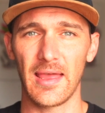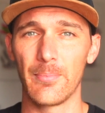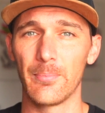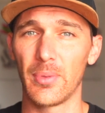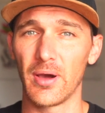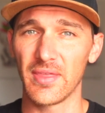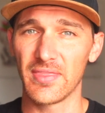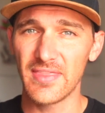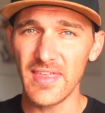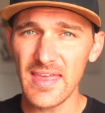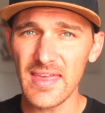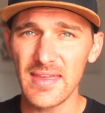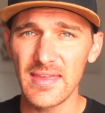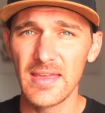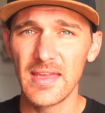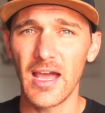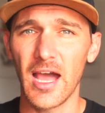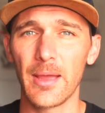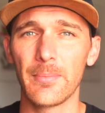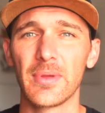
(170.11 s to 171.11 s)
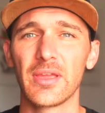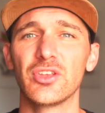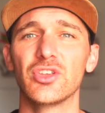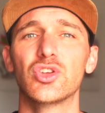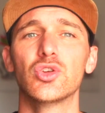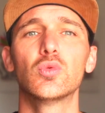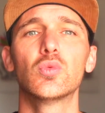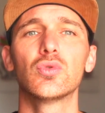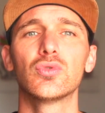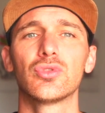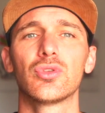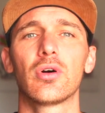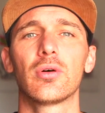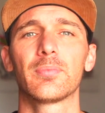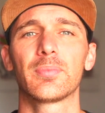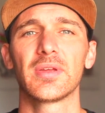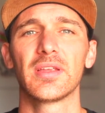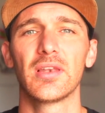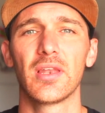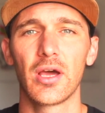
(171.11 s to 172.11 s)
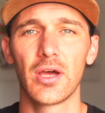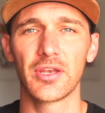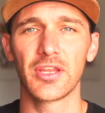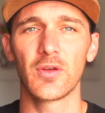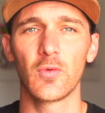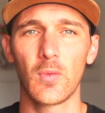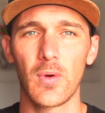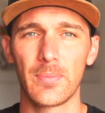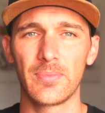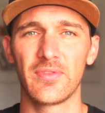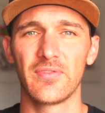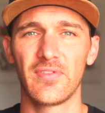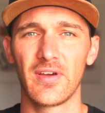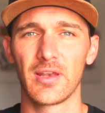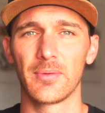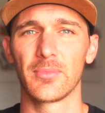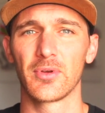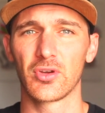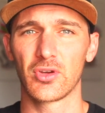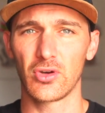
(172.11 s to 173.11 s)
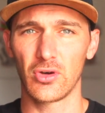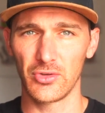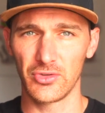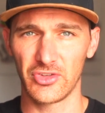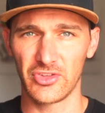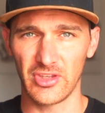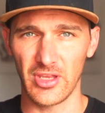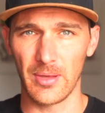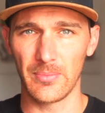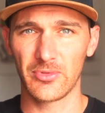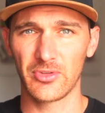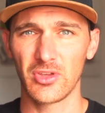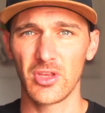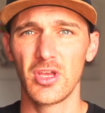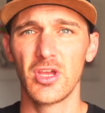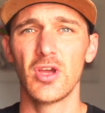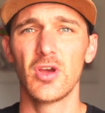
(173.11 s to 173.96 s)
and by that I mean you will not be learning web development concepts,